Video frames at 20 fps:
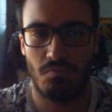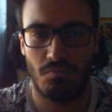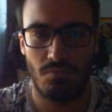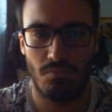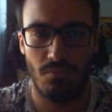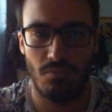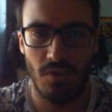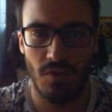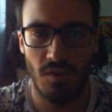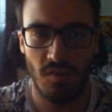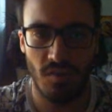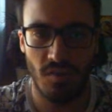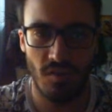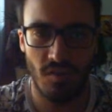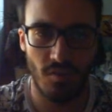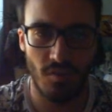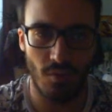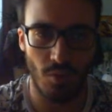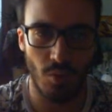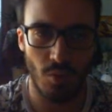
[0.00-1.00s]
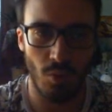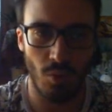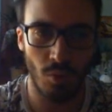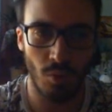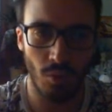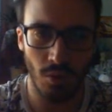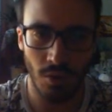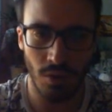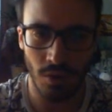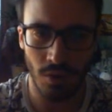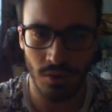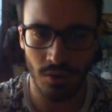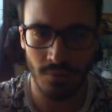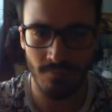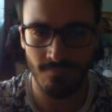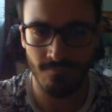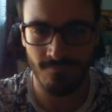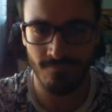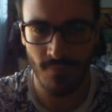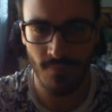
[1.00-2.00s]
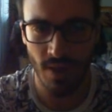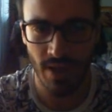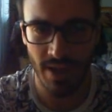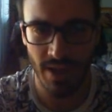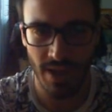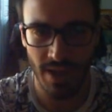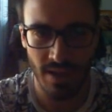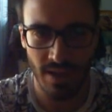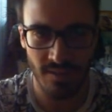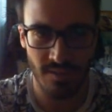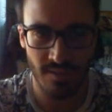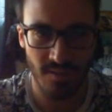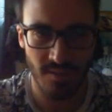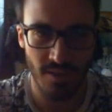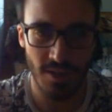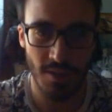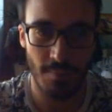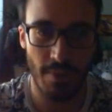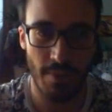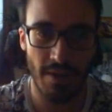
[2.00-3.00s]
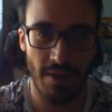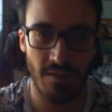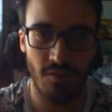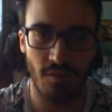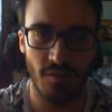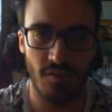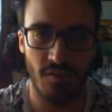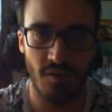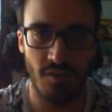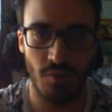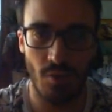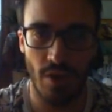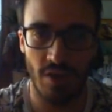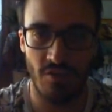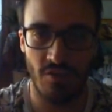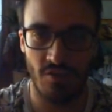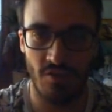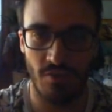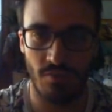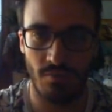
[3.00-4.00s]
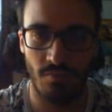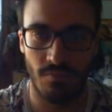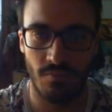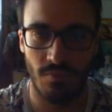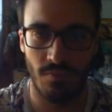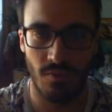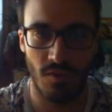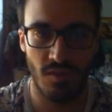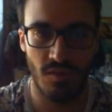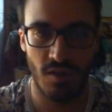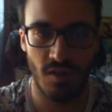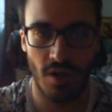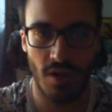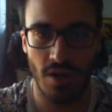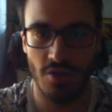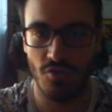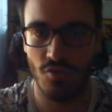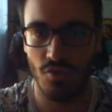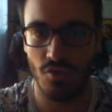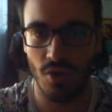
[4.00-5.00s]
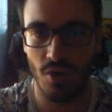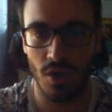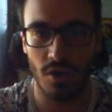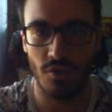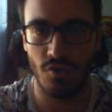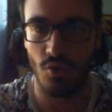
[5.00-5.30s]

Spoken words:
is cool, I guess. It depends on the situation. This is another draw